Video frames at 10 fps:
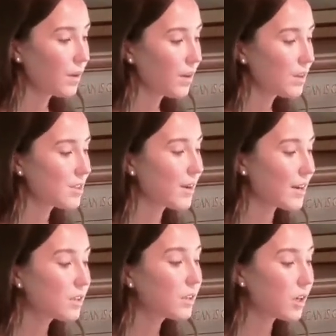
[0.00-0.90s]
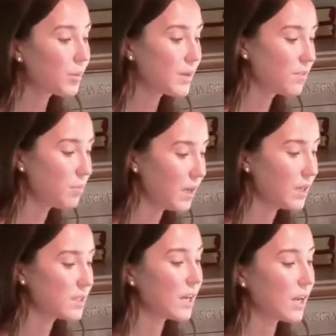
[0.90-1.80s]
So here's a little piece of me
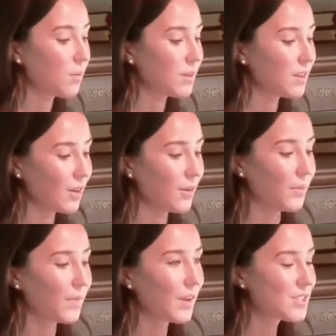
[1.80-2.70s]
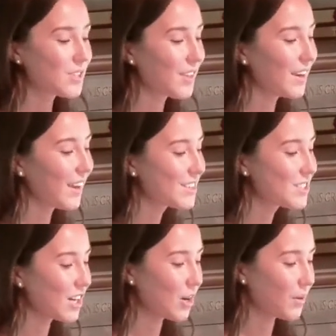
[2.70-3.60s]
to take with you, so that
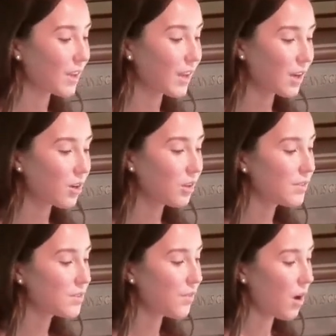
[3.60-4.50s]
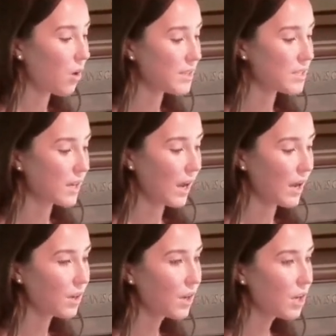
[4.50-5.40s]
next year when the ginkgo leaves fall once
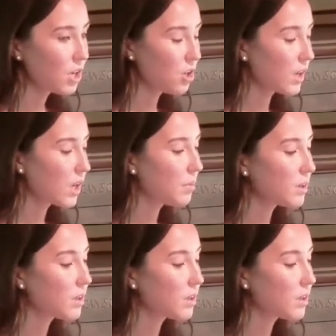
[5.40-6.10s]
again, you think about the